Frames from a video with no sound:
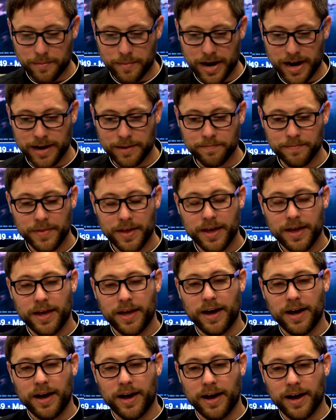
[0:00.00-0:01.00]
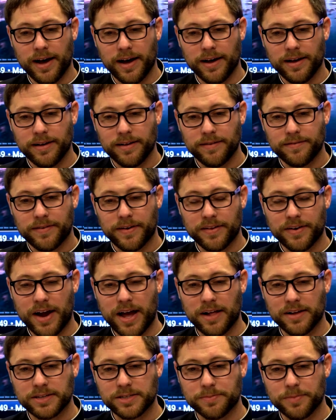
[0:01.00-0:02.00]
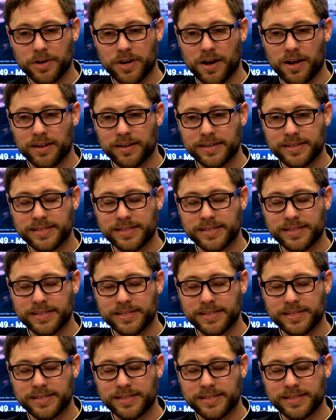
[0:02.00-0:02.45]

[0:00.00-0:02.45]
of mine, uh, Father Alex McCullough.